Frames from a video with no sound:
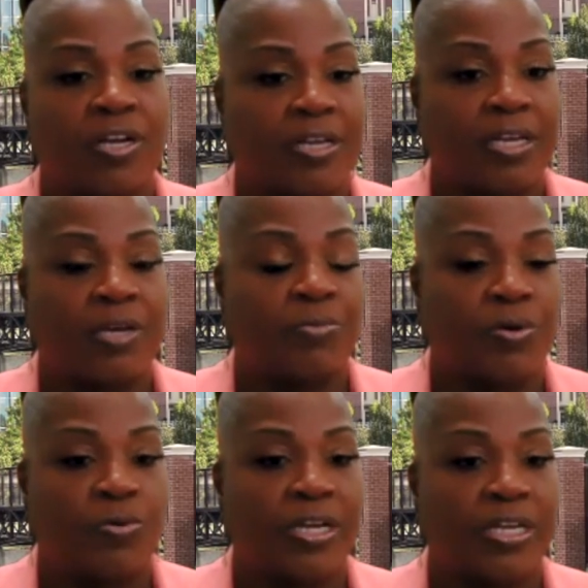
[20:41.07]
again, with
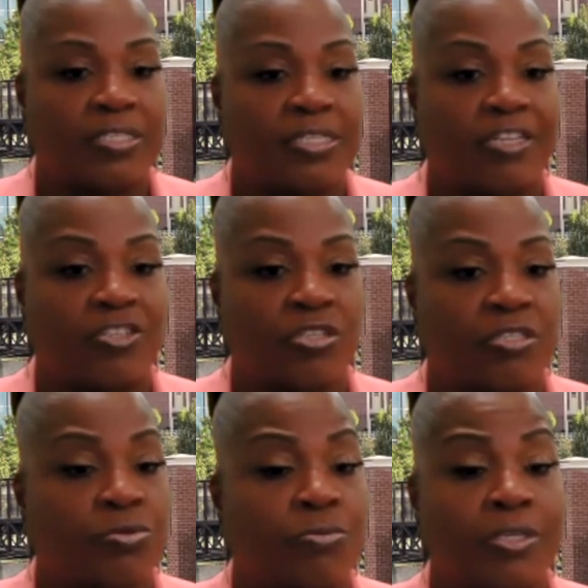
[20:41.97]

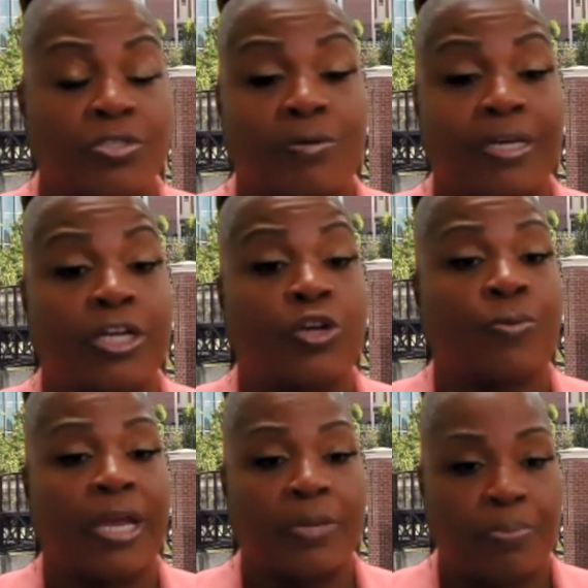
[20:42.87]
organizations who are doing
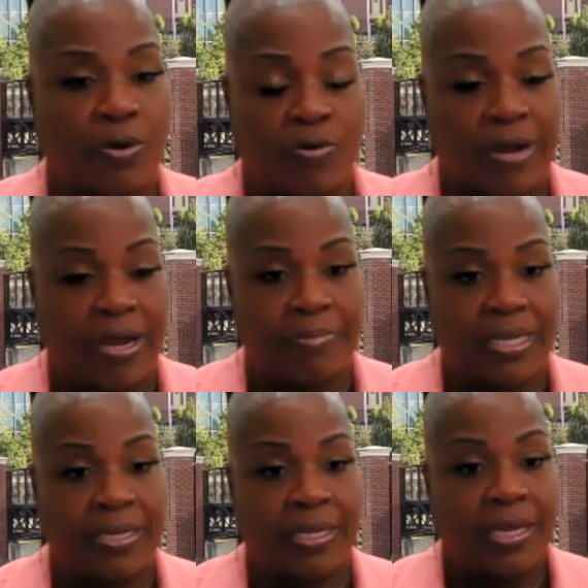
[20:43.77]
great programming.